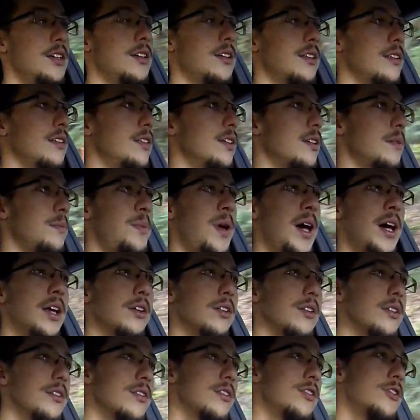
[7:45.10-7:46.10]
The
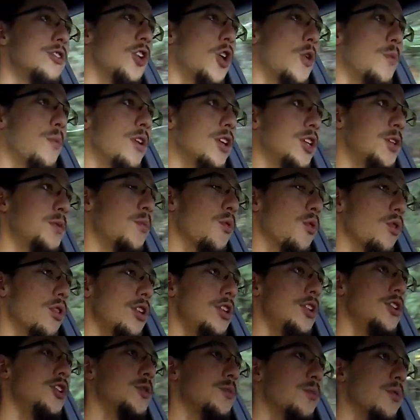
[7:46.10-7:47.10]
pedal is so much more
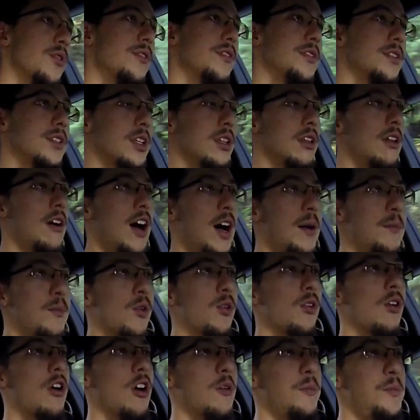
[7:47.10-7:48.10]
useful. There's a lot
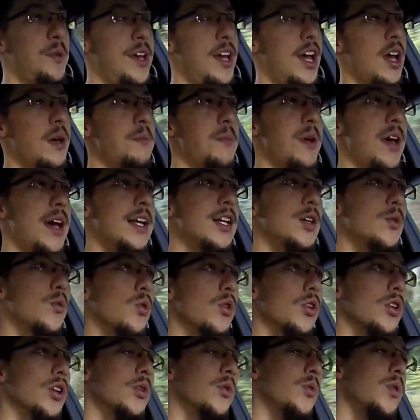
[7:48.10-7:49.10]
more RPM band to
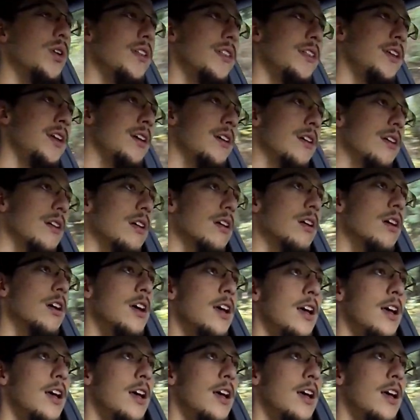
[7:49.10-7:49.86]
work with here.